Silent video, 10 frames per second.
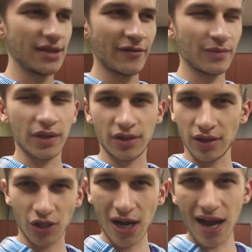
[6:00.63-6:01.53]
I think from
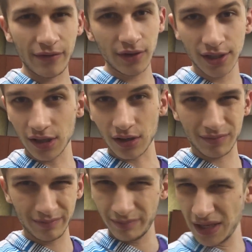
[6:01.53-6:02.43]
the travel and your
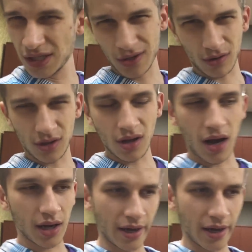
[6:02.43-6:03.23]
internal clock.